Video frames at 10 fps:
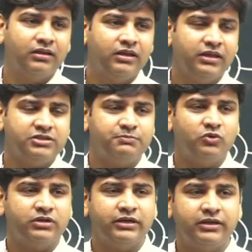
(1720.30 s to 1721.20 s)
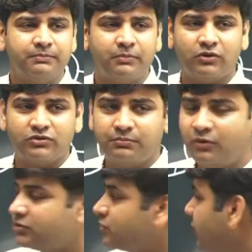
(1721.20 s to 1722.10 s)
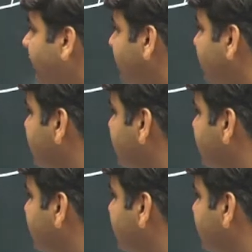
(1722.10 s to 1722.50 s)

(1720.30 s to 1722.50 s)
is booked under POXO Act